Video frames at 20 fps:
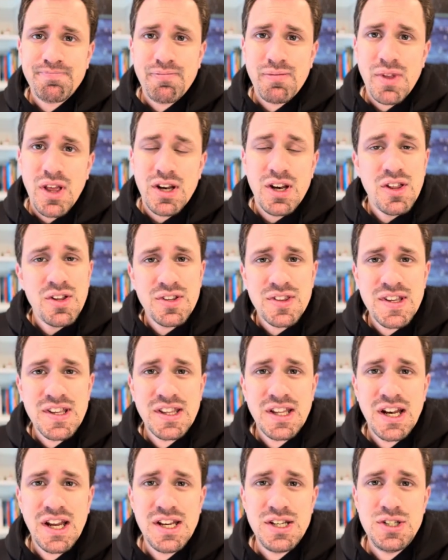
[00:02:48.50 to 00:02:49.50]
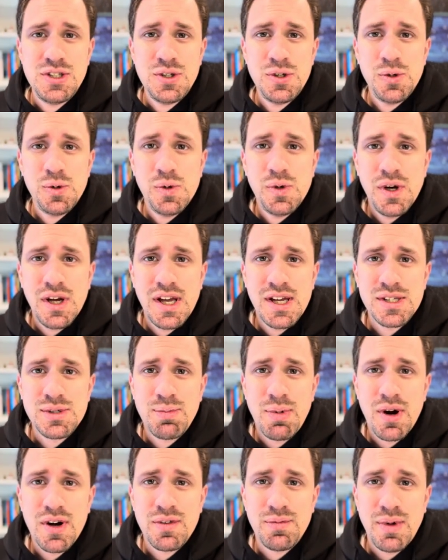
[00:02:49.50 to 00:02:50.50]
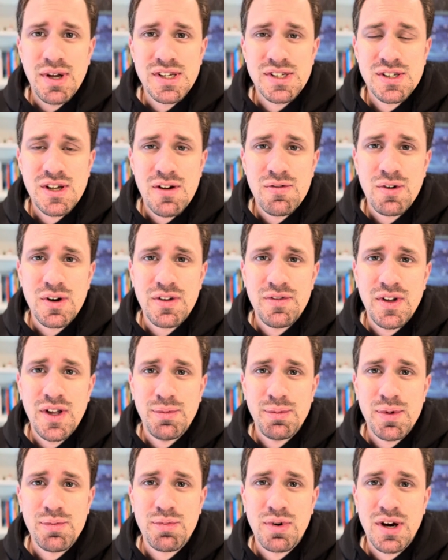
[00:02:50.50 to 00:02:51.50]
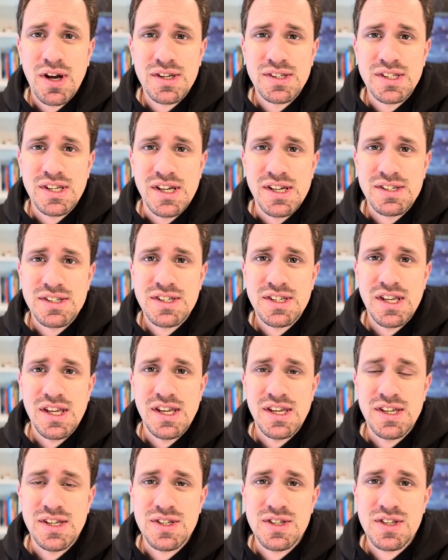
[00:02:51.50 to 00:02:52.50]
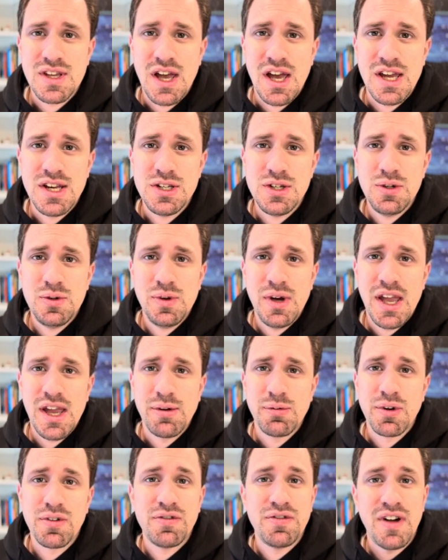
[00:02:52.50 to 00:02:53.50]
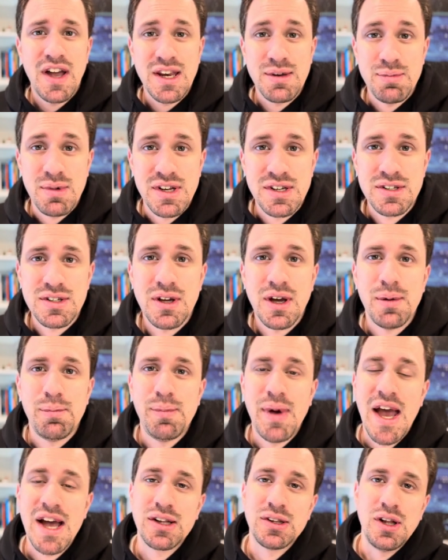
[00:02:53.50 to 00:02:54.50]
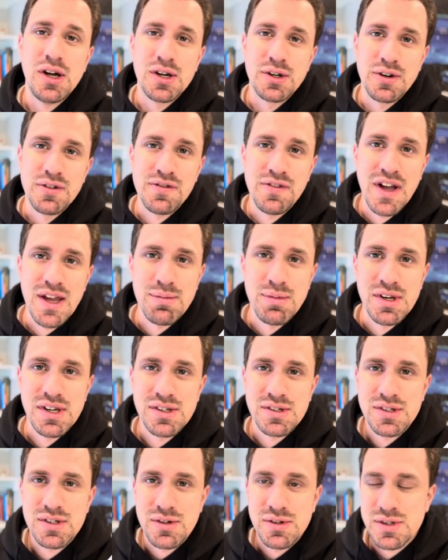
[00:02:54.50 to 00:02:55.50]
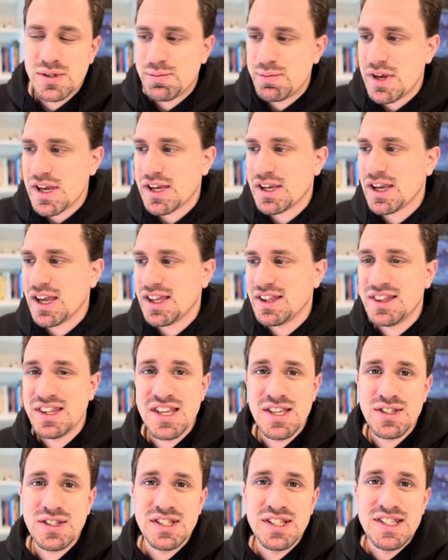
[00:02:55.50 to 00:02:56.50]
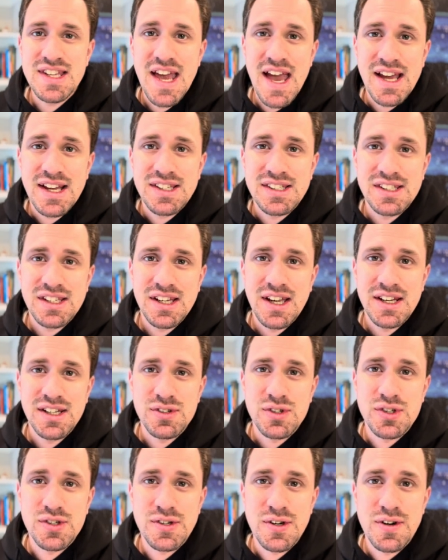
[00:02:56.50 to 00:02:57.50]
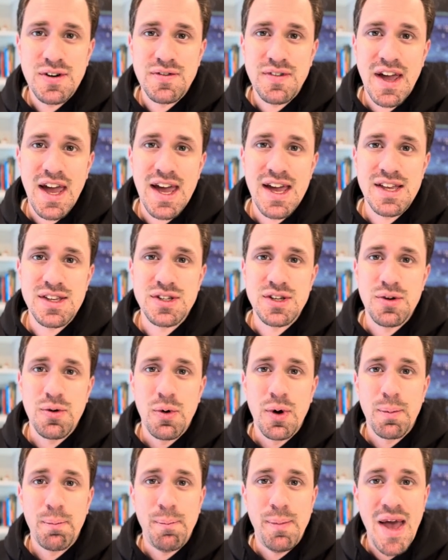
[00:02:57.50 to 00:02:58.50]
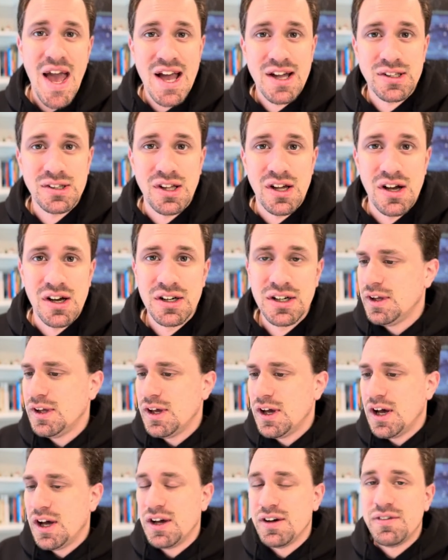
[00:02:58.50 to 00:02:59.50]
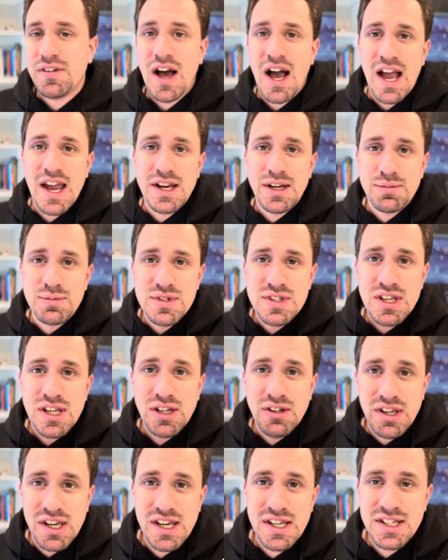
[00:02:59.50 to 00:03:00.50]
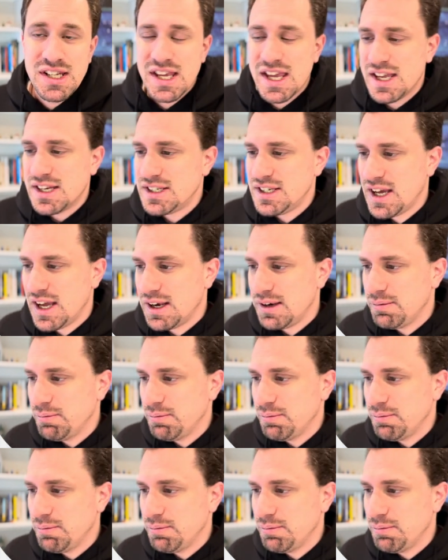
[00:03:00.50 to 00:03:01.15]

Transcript: Another thing that I do as part of my software development process is I do a refinement, a backlog refinement, so to speak. And these decks kind of serve as your backlog of items that you need to get done.